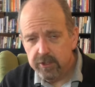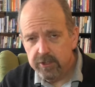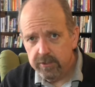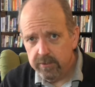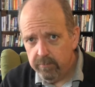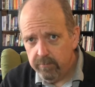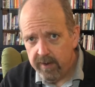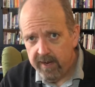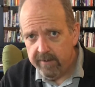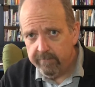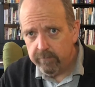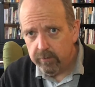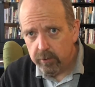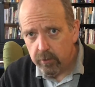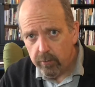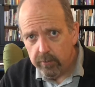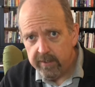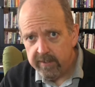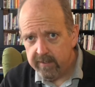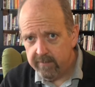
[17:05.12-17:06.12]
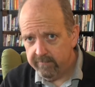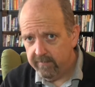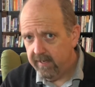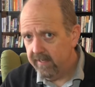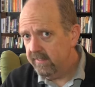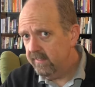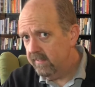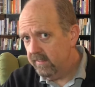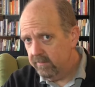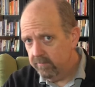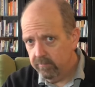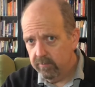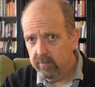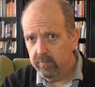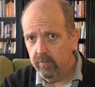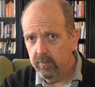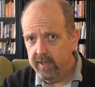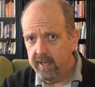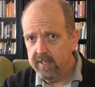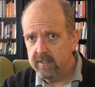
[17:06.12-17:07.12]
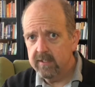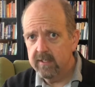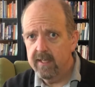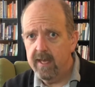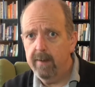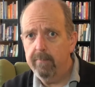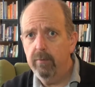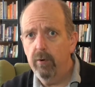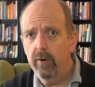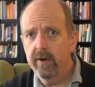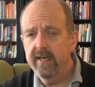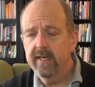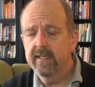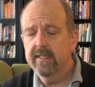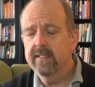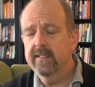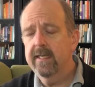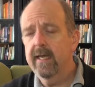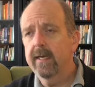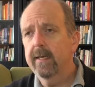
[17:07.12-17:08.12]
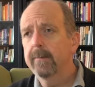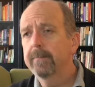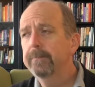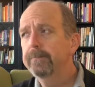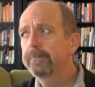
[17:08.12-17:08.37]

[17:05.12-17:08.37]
in the way of recording devices, and we'll get to that point in a second.